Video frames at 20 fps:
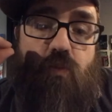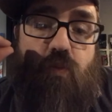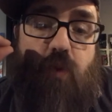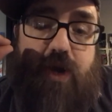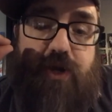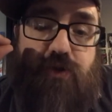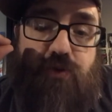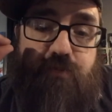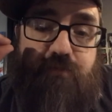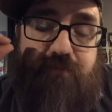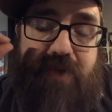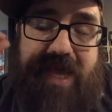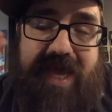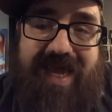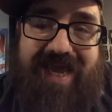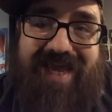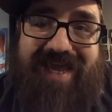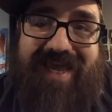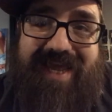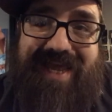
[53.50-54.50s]
when you
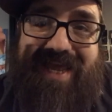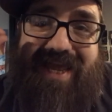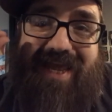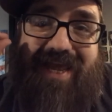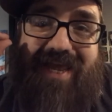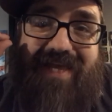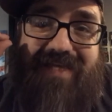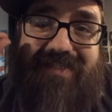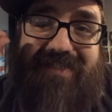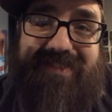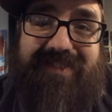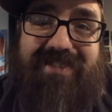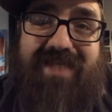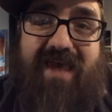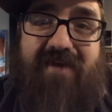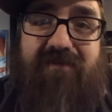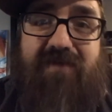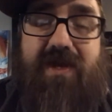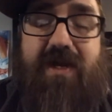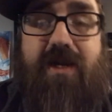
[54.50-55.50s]
pick
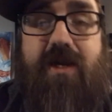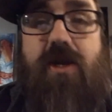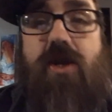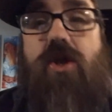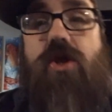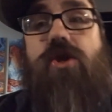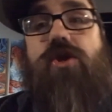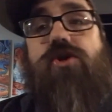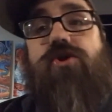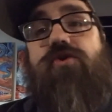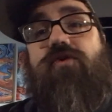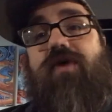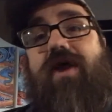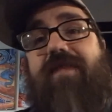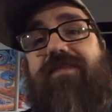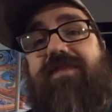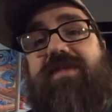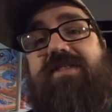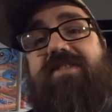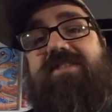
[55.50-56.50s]
seven, you're
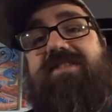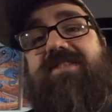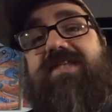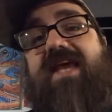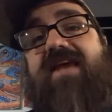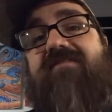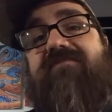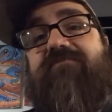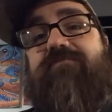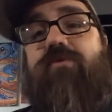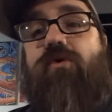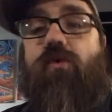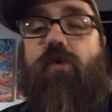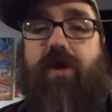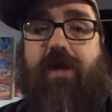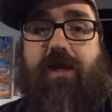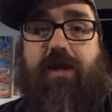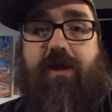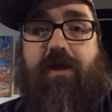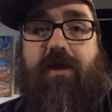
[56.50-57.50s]
at the safe
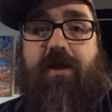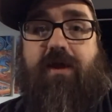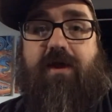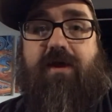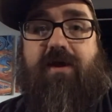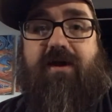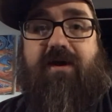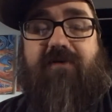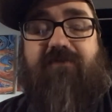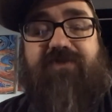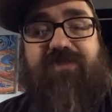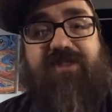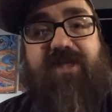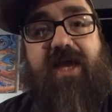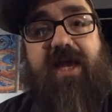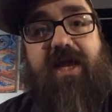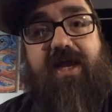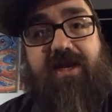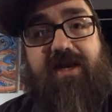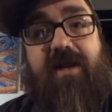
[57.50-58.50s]
point of
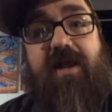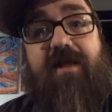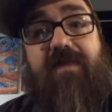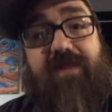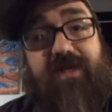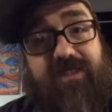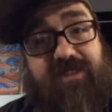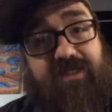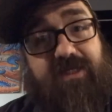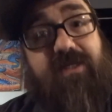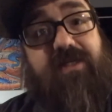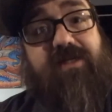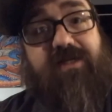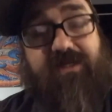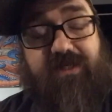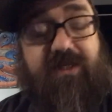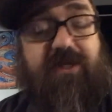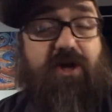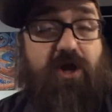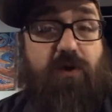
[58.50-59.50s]
saying that,
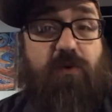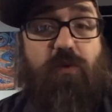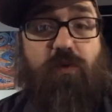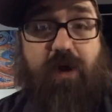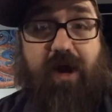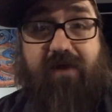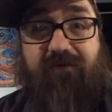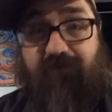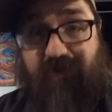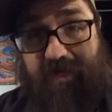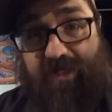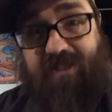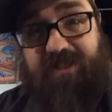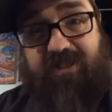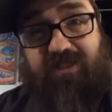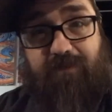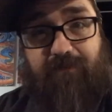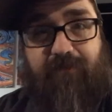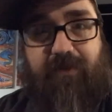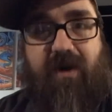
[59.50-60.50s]
you know, whatever it is
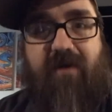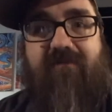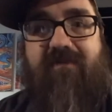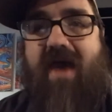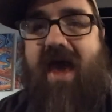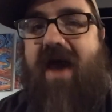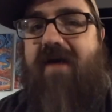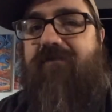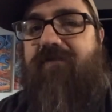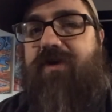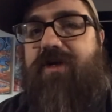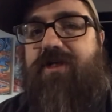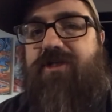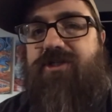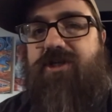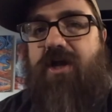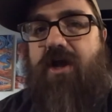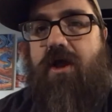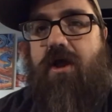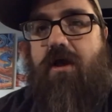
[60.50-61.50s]
is above
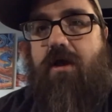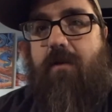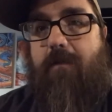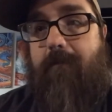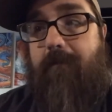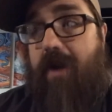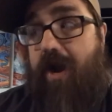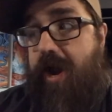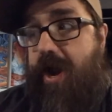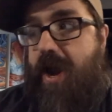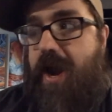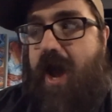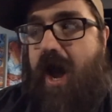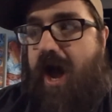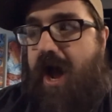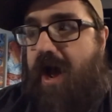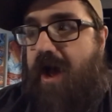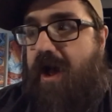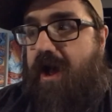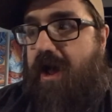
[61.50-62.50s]
average, but
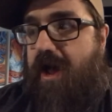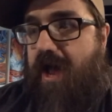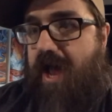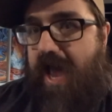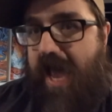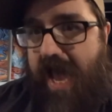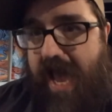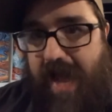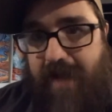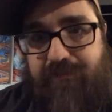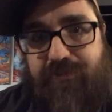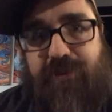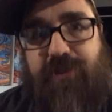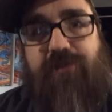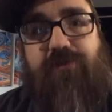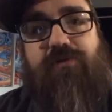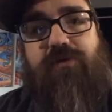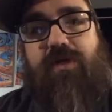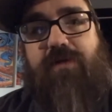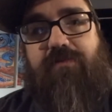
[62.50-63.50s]
not
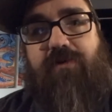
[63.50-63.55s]
absolutely